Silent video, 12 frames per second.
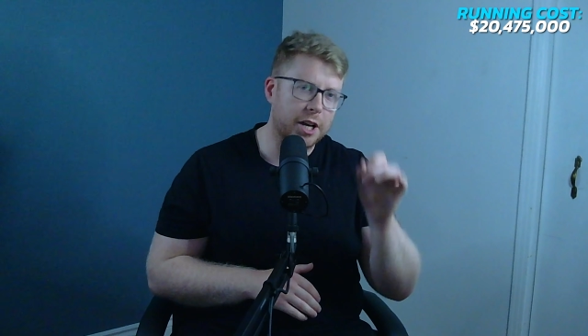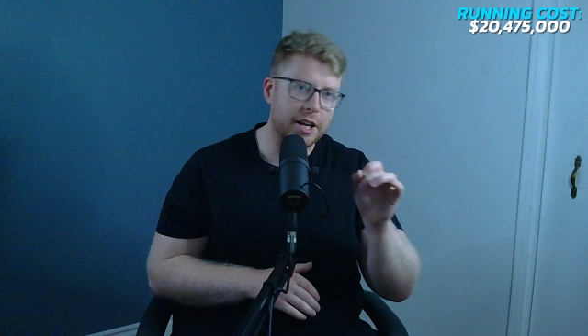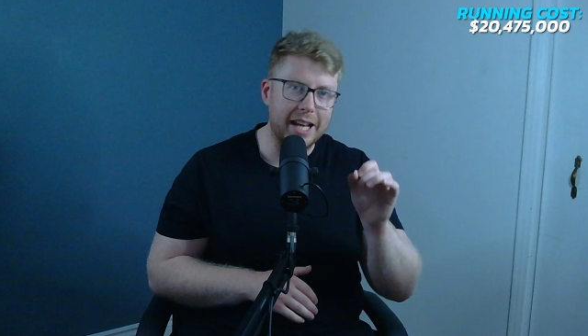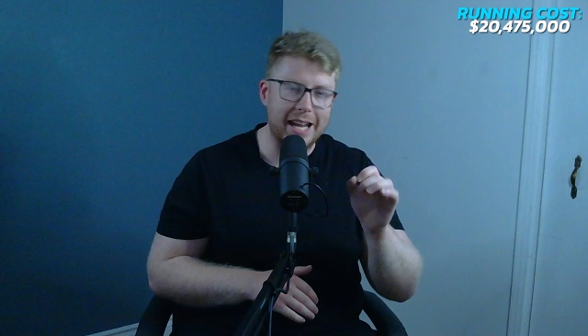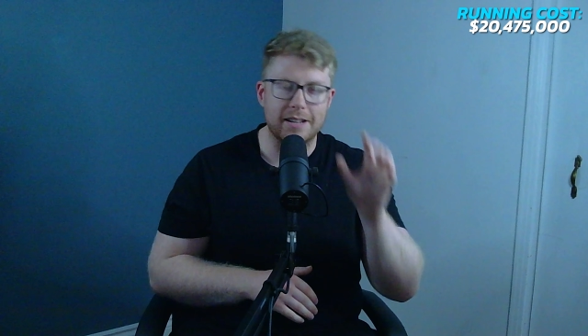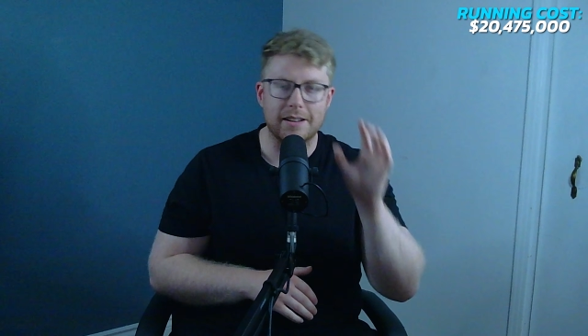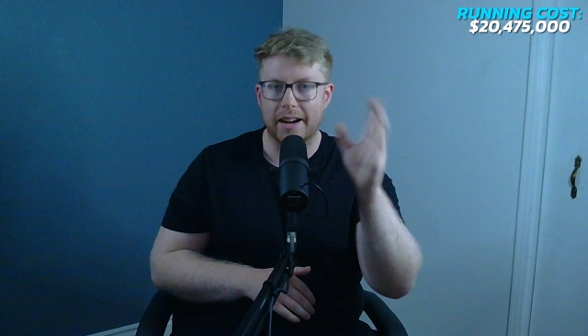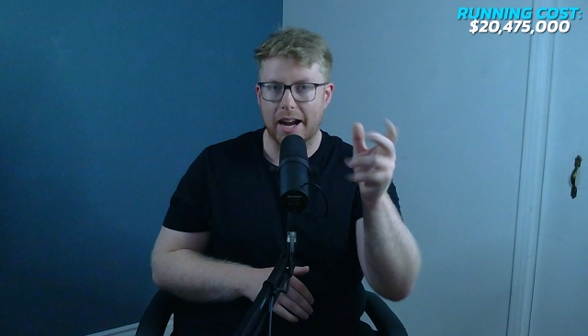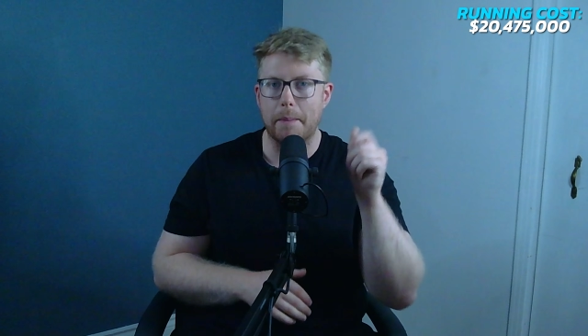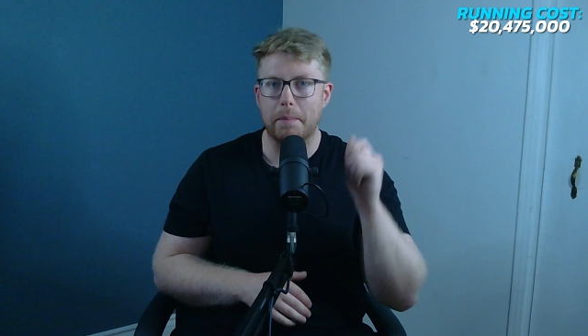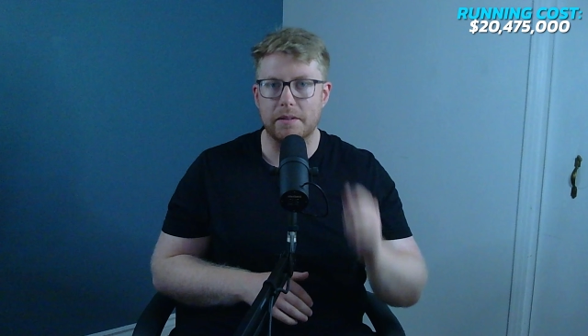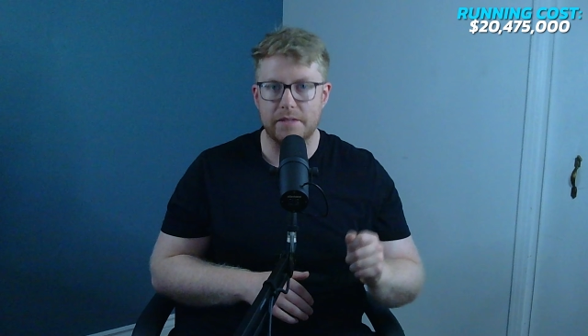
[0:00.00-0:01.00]
going to need a
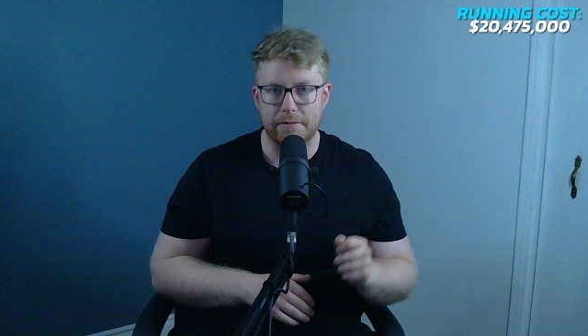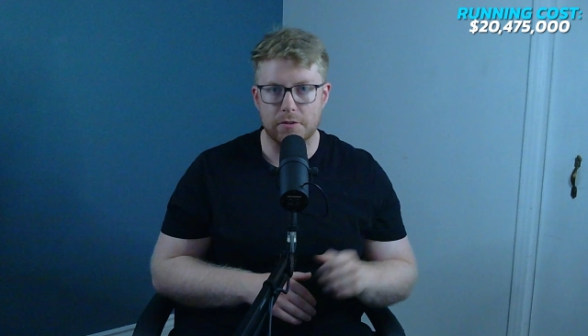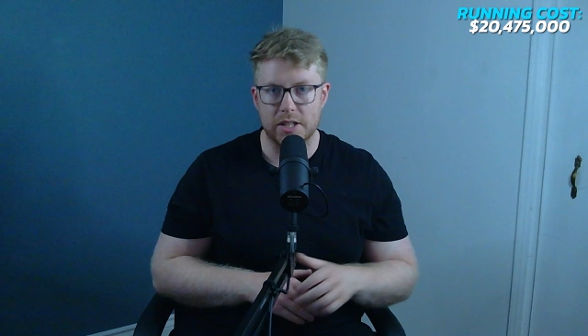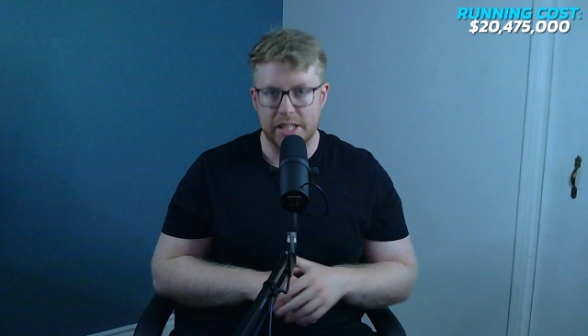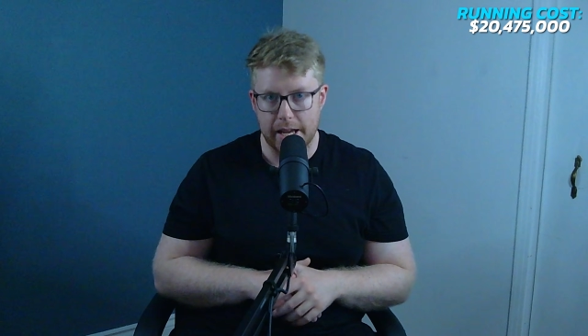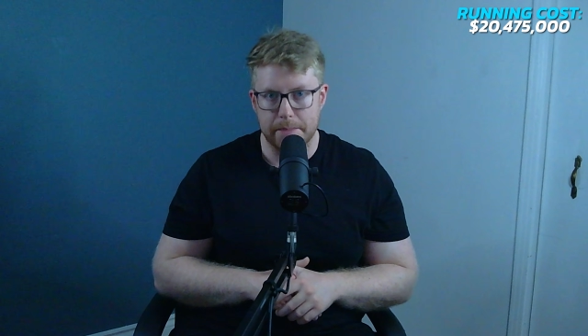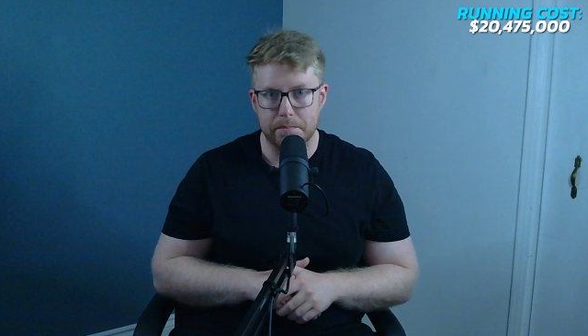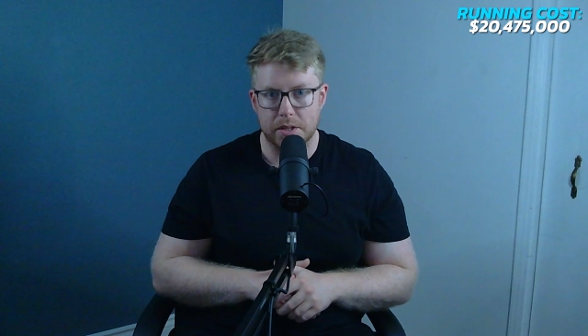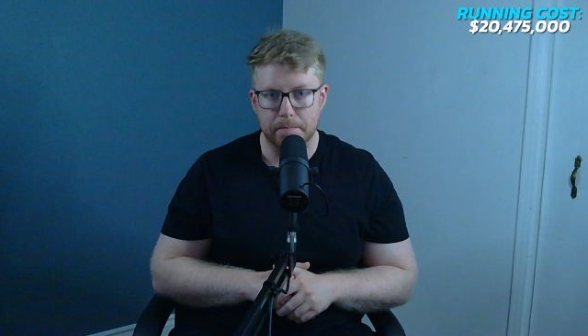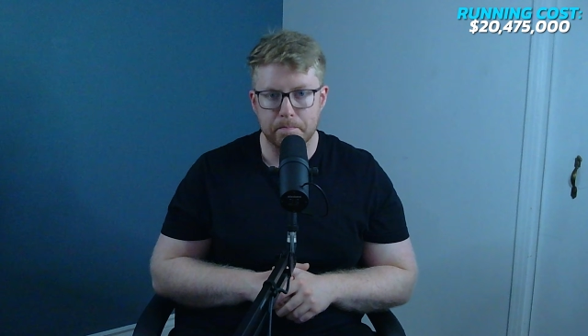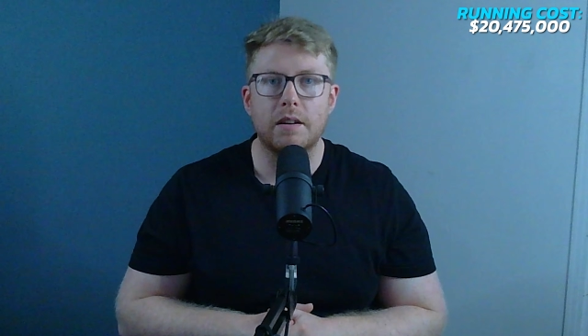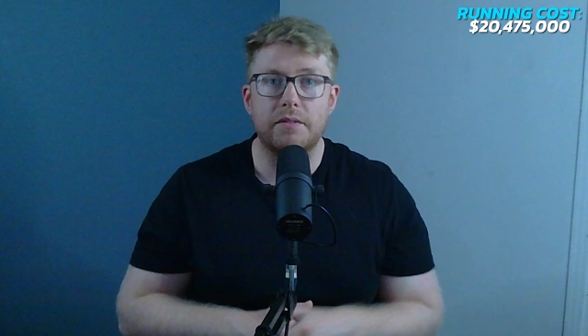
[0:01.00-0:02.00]
couple of different teams.
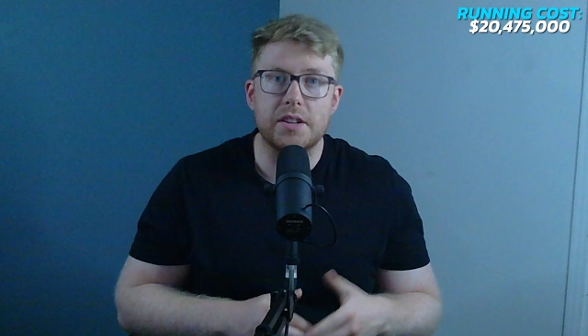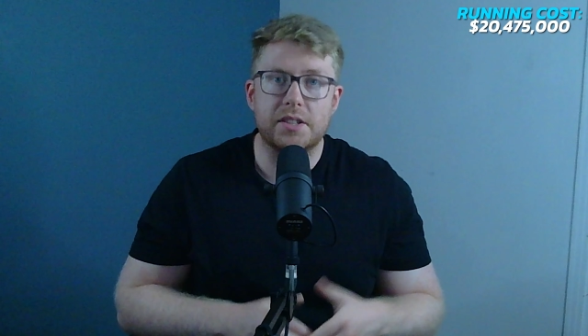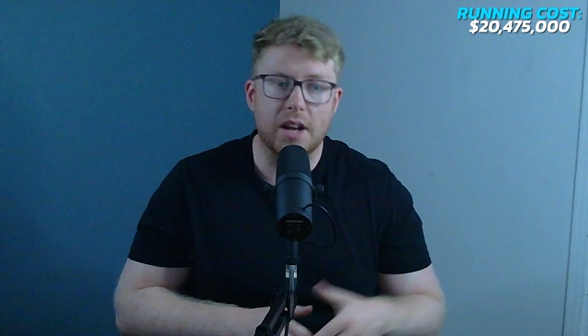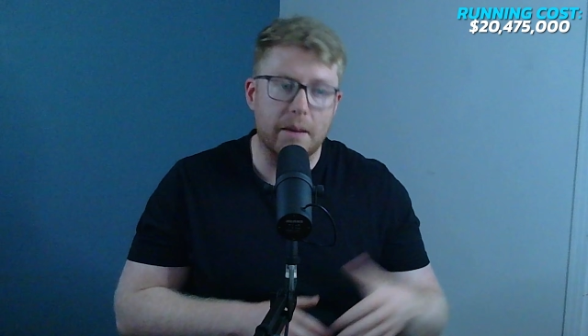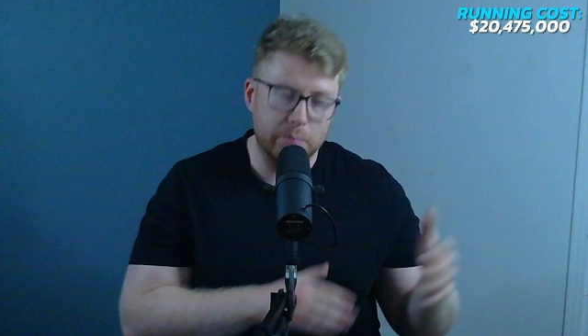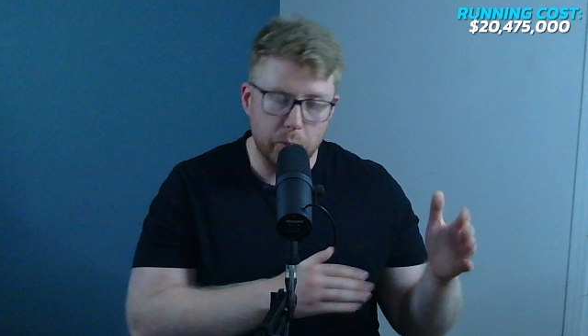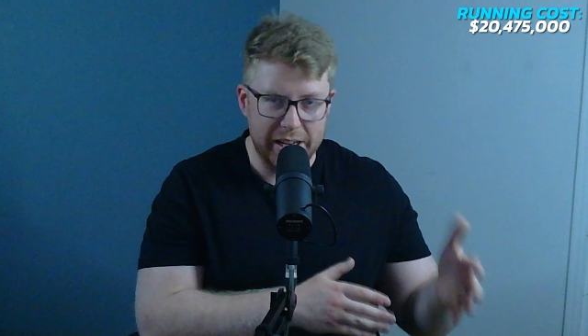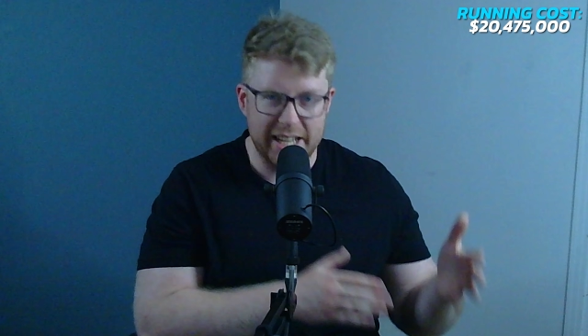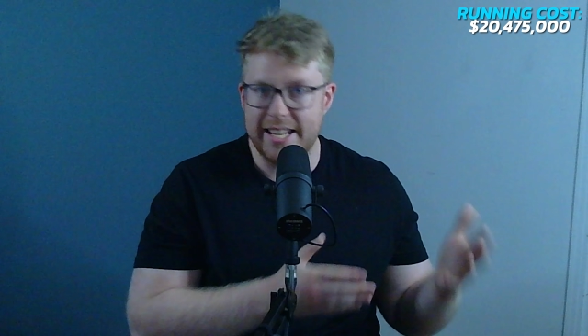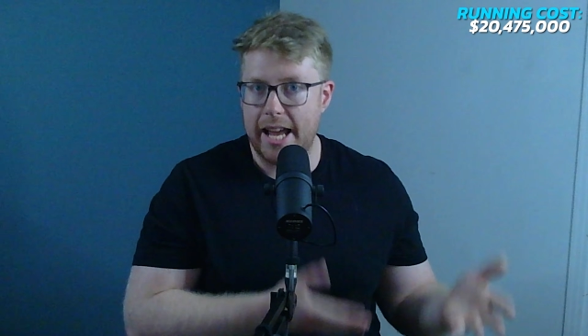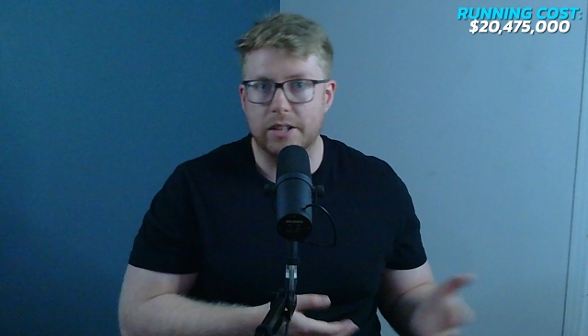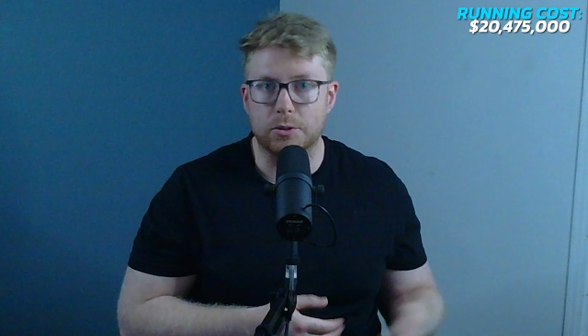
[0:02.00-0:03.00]
First up, we need
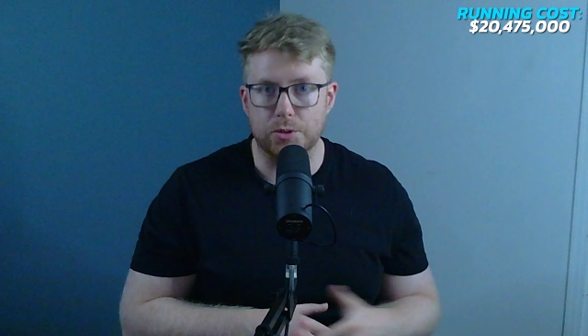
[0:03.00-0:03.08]
technical